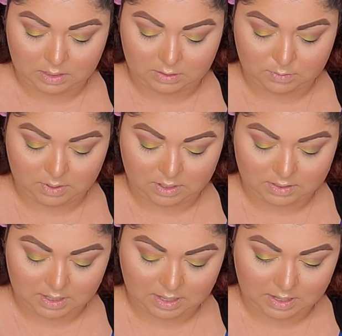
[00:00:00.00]
because
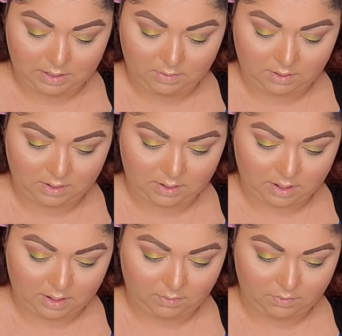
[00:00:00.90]
I don't
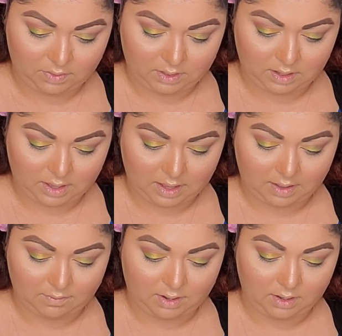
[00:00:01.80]
think I have
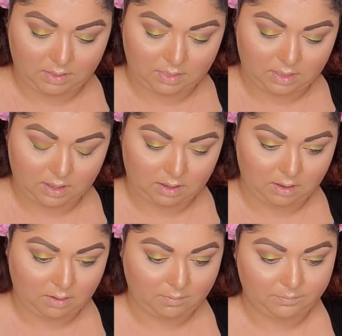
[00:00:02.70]
anything.
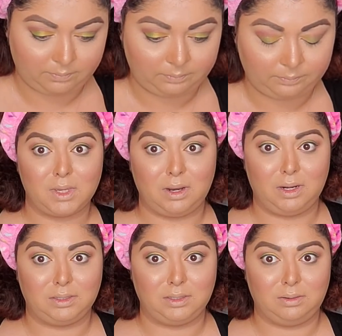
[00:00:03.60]
All so
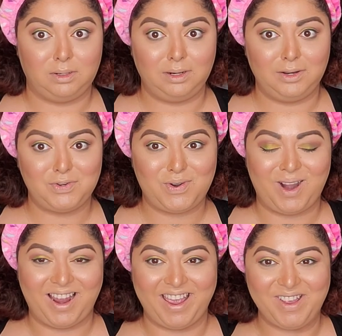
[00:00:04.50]
we're gonna
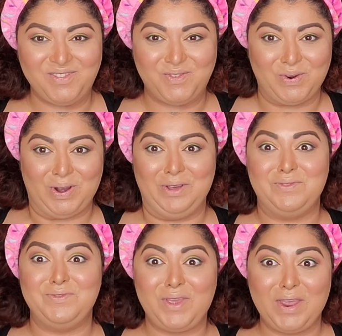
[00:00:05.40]
try for the
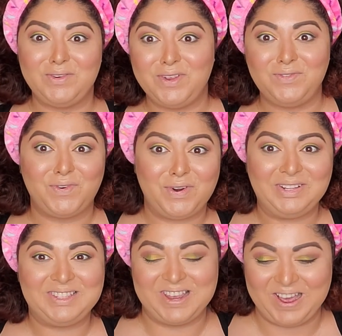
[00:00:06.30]
very first
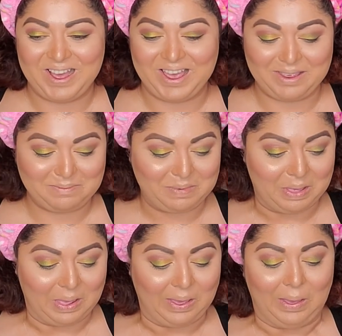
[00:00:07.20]
time
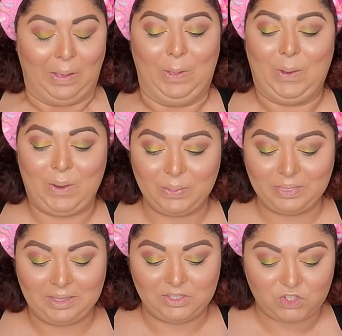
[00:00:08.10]
on this
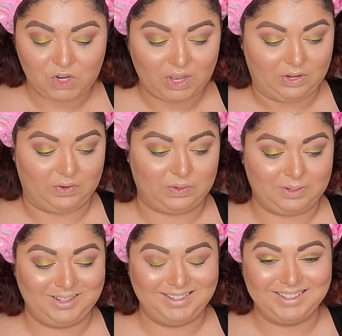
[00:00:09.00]
channel.
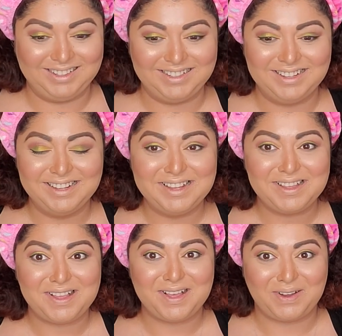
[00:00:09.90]

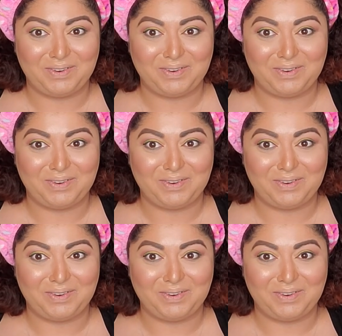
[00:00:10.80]
Oh my